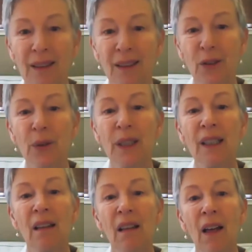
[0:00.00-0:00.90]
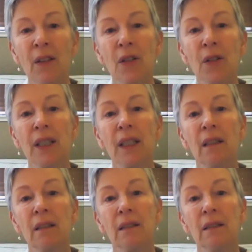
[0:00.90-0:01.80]
Doing the laundry,
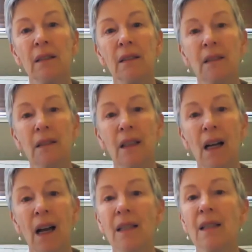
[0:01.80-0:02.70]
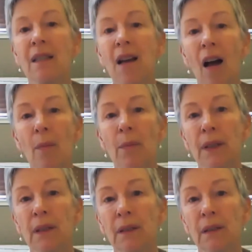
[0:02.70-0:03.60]
I stop
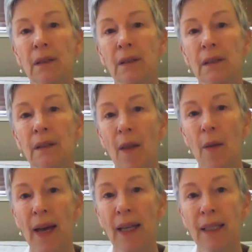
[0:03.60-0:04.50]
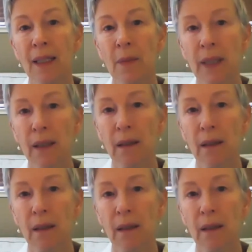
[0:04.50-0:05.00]
the pandemic.